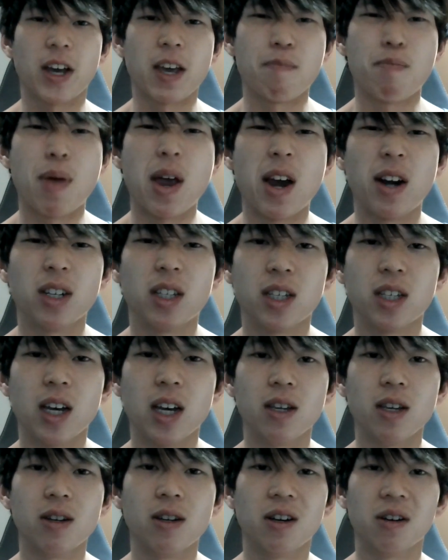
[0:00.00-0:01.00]

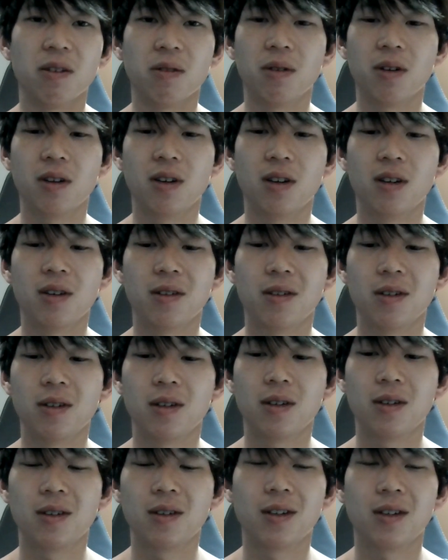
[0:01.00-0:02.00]
parasite, you know?
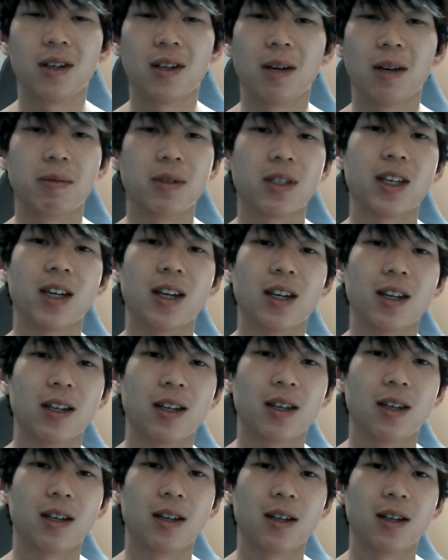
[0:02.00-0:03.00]
I'm just kidding.
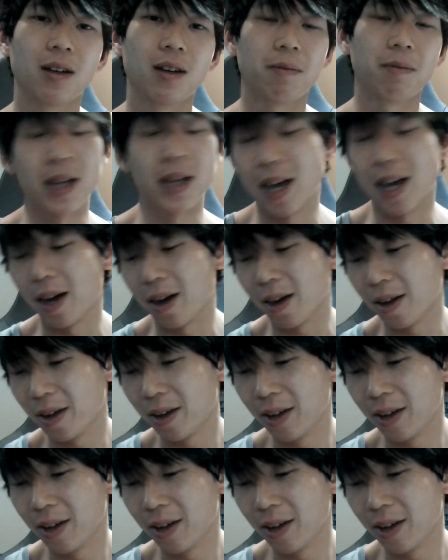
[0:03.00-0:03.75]
But yeah.